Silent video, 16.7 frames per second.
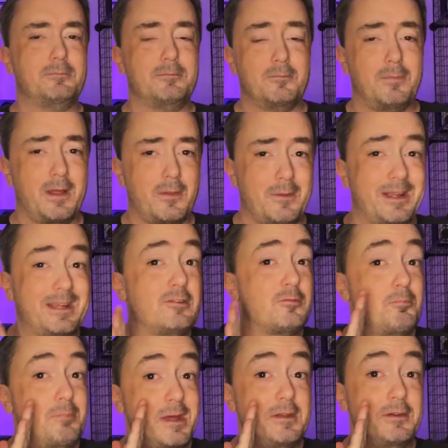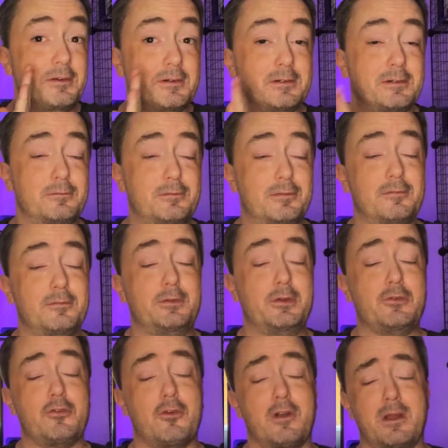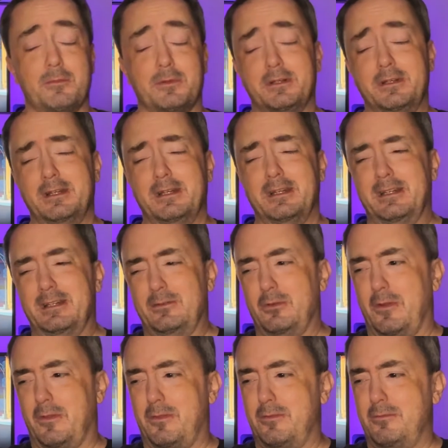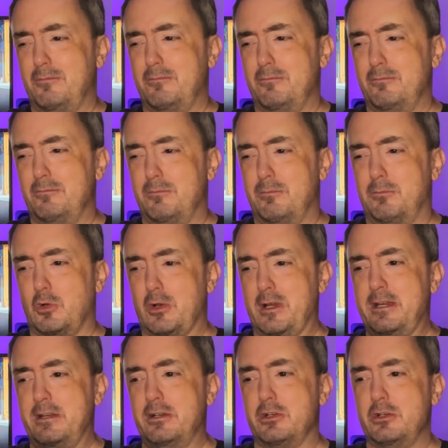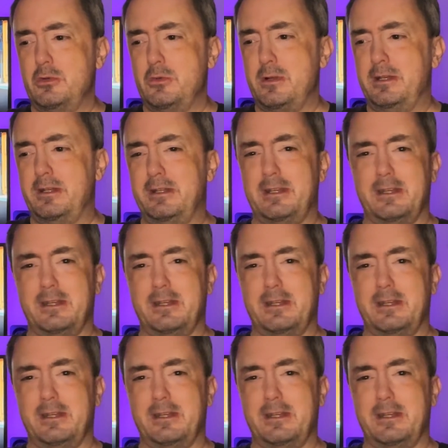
By the way, he's Bender on Futurama with green goo in it